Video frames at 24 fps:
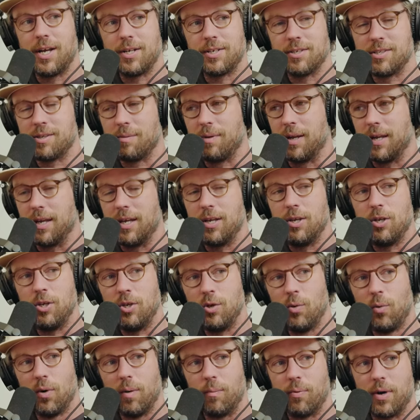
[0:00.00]
touch on something.
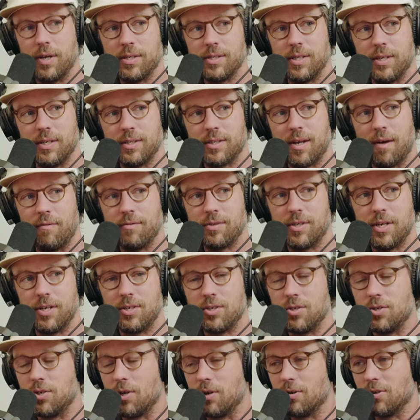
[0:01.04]
You weren't present to this
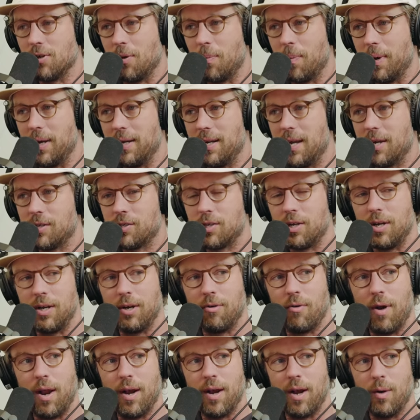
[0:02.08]
conversation, Jojo, but yesterday
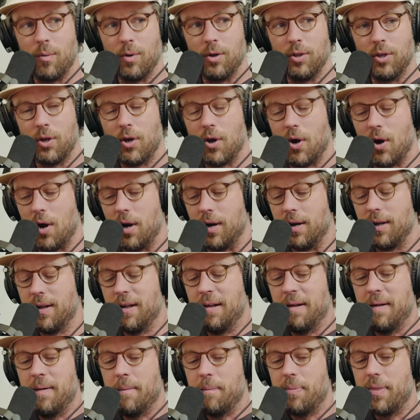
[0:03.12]
Grant and I were in the cart,
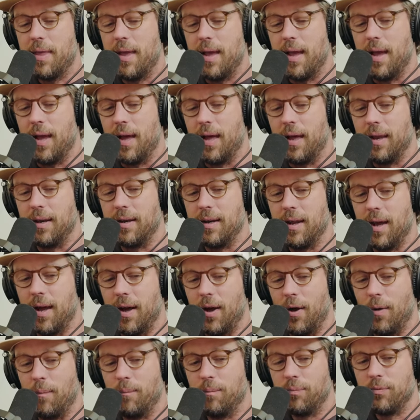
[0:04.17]
and
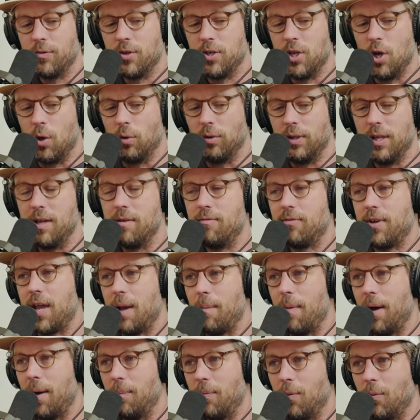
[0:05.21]
um, you know, LIV
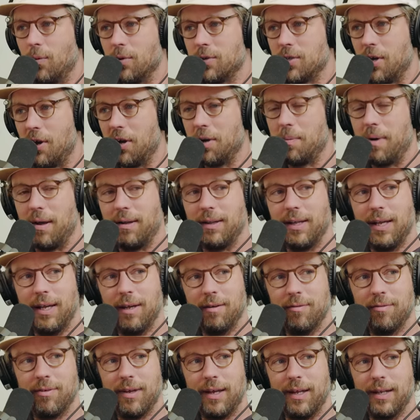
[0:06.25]
came up, and we're talking about
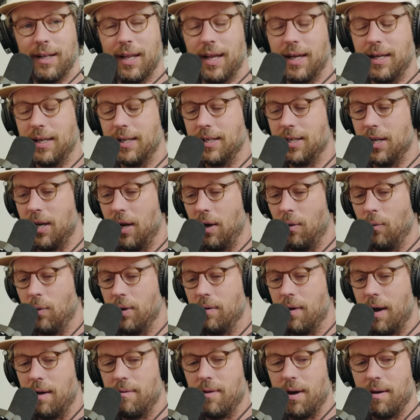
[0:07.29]
LIV, and like you know,
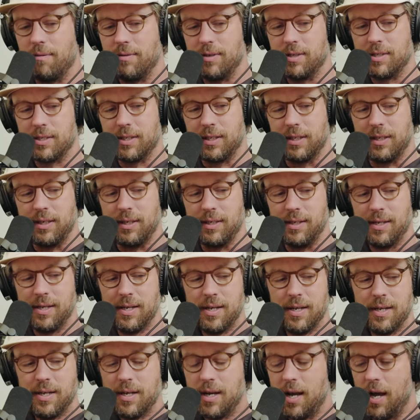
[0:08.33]
we I've obviously
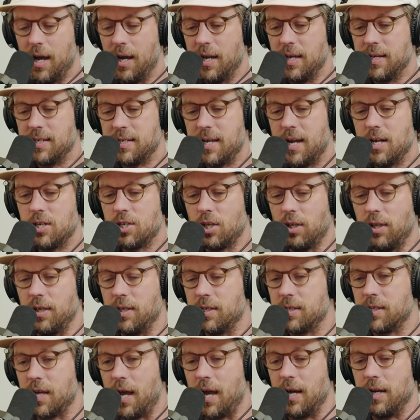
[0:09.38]
uh, intentionally
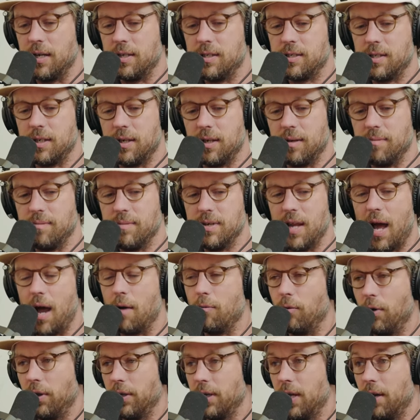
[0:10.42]
decided to
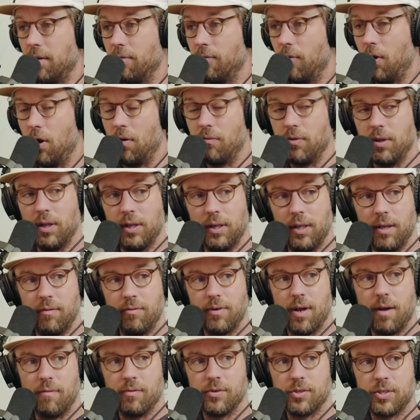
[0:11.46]
not really get involved in the
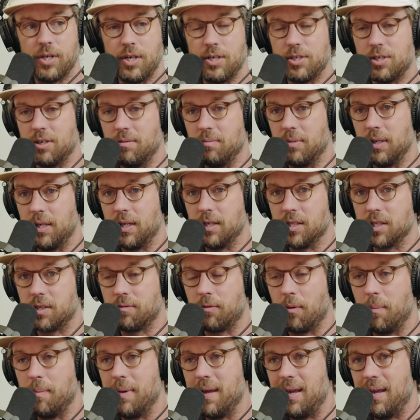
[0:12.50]
LIV conversation because
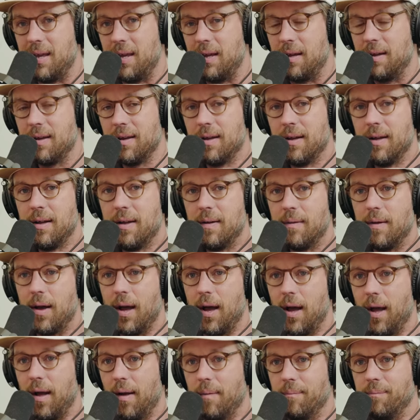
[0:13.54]
for me,
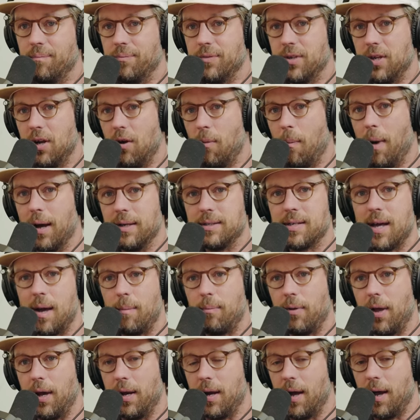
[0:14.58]
um, you know, my
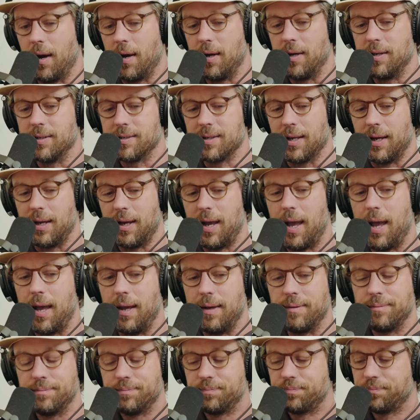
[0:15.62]
top line on it is like,
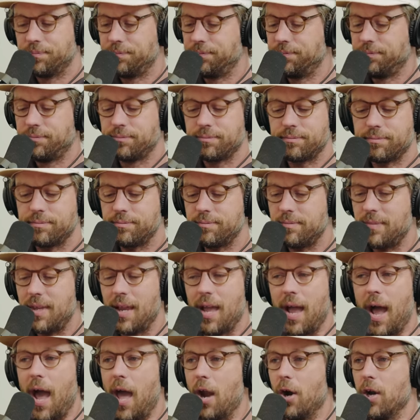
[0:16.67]
hey,
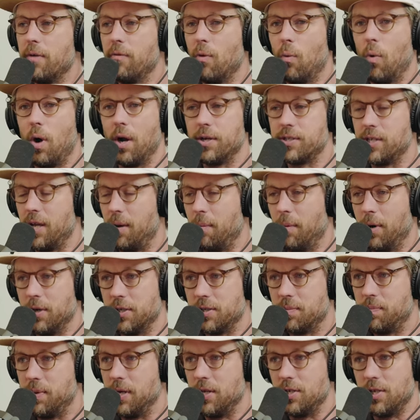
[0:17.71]
I don't even watch that
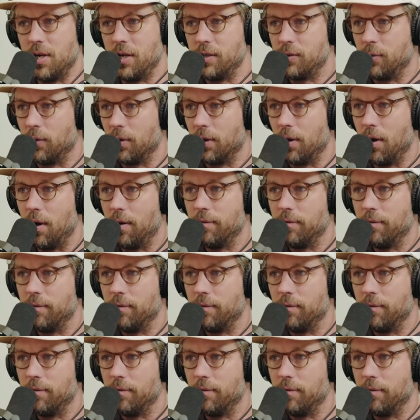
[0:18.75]
much PGA Tour